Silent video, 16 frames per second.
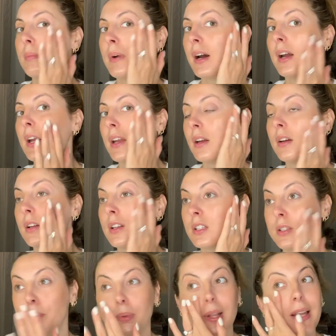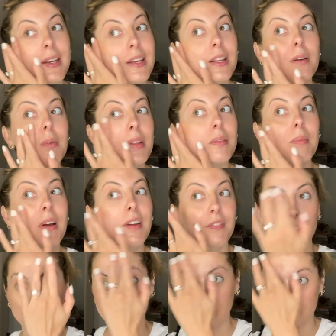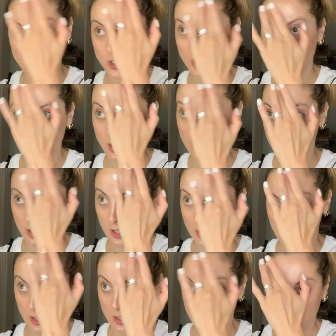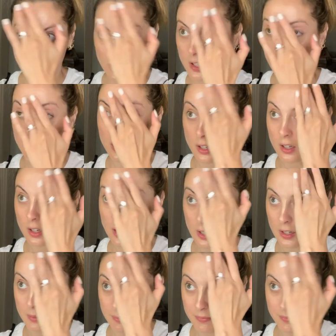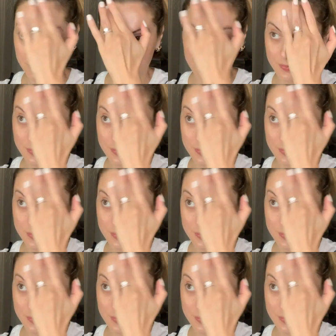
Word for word: my, to blend in with my foundation. Um,